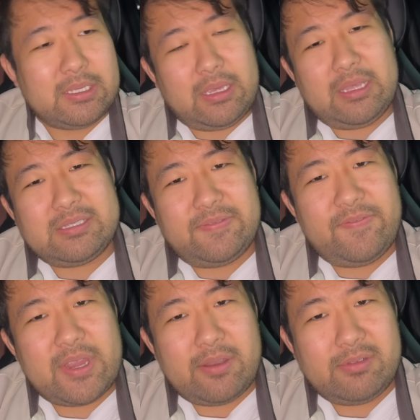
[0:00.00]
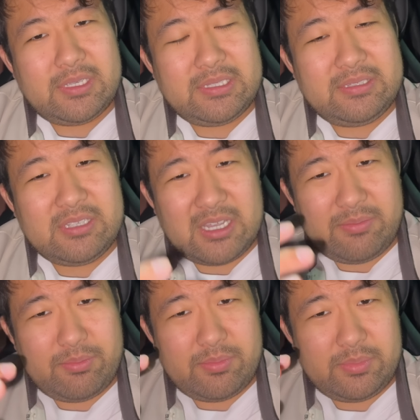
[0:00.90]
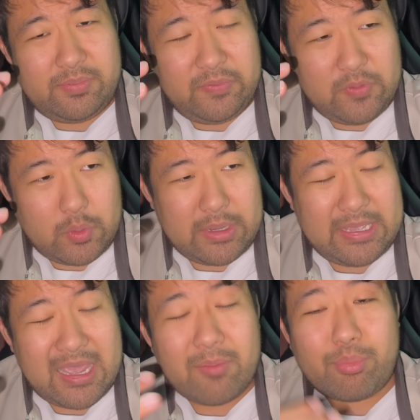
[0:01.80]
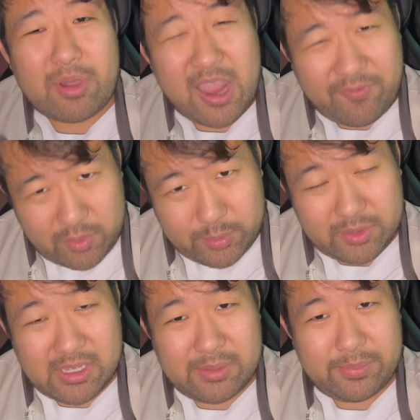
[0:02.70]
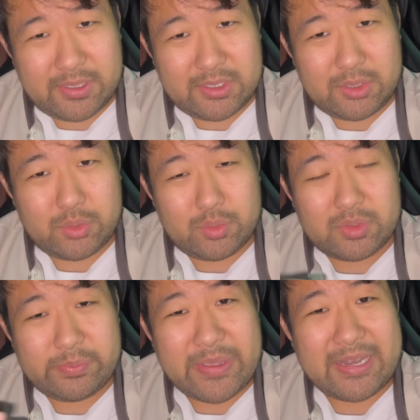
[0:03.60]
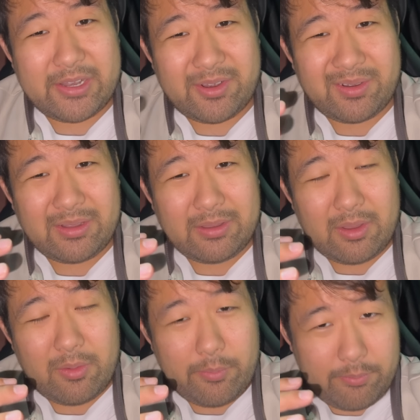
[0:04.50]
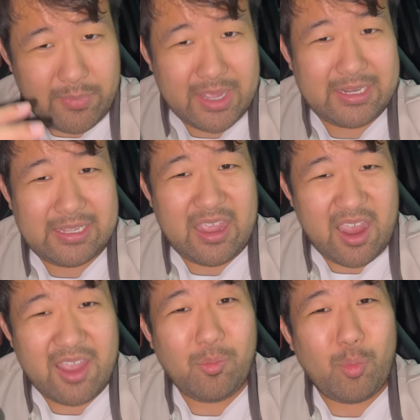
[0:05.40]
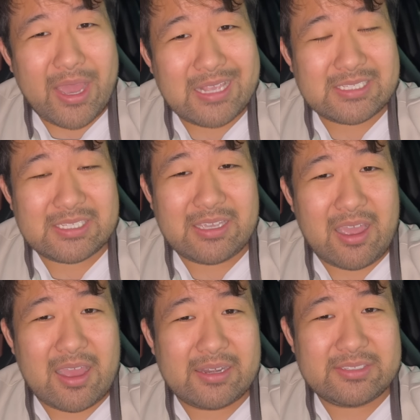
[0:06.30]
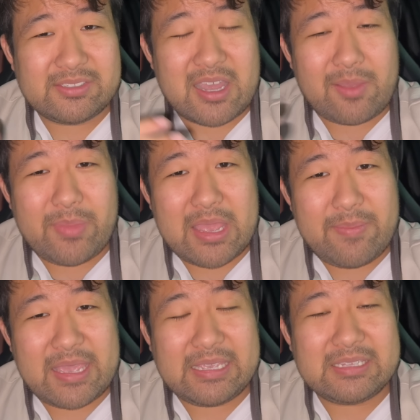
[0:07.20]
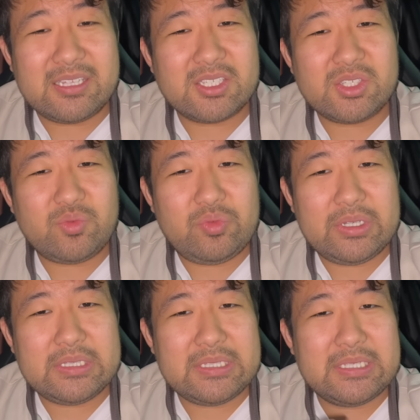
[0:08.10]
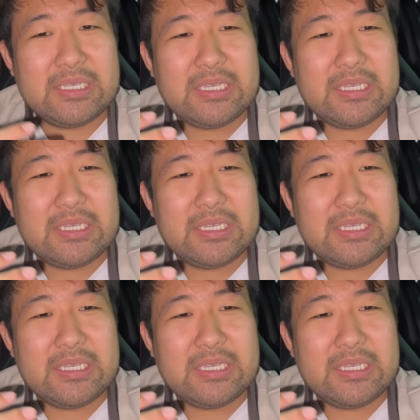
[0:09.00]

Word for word: it's very dumb for an unprofitable company to spend their money unwisely on a stock buyback. It doesn't really